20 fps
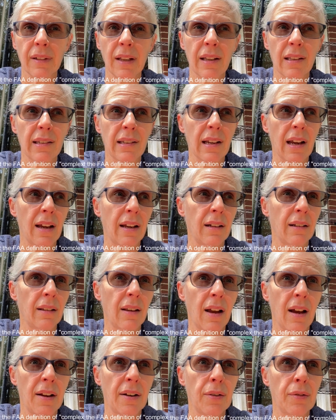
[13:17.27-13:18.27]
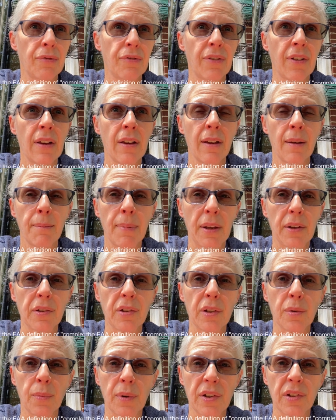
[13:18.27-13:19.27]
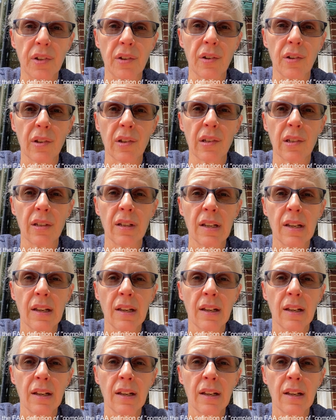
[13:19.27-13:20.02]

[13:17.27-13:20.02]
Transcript: It's got a lot of bells and whistles.